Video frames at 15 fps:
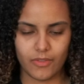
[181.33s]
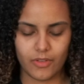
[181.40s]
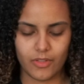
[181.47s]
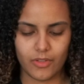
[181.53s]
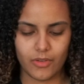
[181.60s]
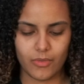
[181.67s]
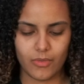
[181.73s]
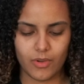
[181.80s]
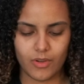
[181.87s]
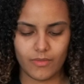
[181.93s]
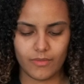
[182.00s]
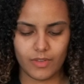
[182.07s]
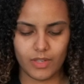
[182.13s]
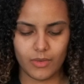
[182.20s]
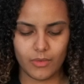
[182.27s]
for the
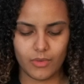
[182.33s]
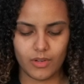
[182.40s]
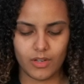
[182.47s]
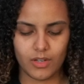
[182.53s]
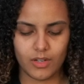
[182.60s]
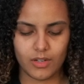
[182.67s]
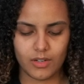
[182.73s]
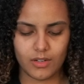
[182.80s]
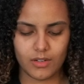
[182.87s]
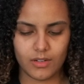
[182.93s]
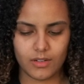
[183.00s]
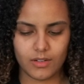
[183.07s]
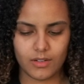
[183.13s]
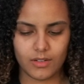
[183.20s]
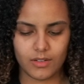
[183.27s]
1v1,
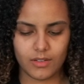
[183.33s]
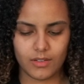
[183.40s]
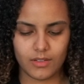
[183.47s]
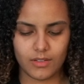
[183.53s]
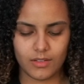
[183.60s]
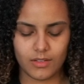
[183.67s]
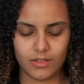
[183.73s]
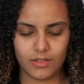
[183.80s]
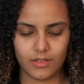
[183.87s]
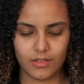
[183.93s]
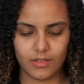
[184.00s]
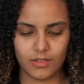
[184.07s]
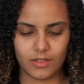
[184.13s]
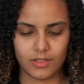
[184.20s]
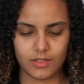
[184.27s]

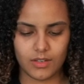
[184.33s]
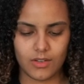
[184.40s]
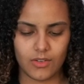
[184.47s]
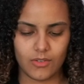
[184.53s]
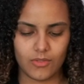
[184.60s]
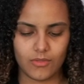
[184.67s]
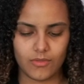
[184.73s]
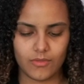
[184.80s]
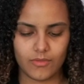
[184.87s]
let's go.